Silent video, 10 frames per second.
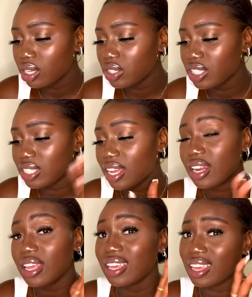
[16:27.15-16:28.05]
She
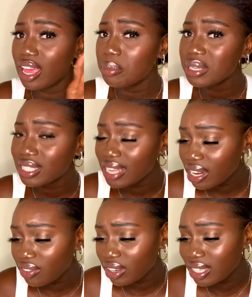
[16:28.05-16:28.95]
said, Cam is not
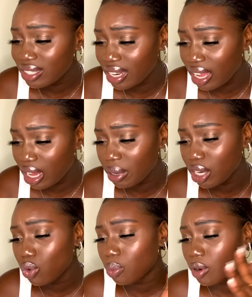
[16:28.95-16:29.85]
even his name and he
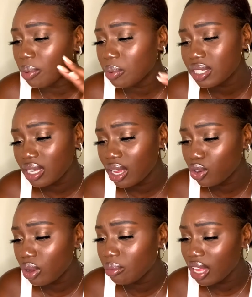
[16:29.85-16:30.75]
will probably tell you
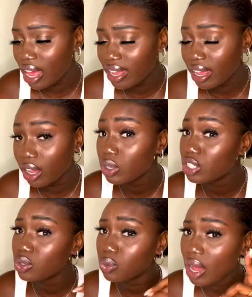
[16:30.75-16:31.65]
I'm lying, which
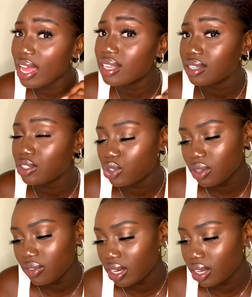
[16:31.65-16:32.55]
is why I sent you the
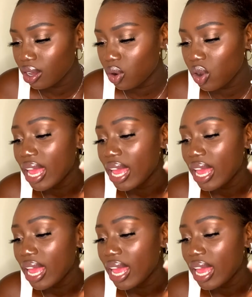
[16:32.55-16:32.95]
video.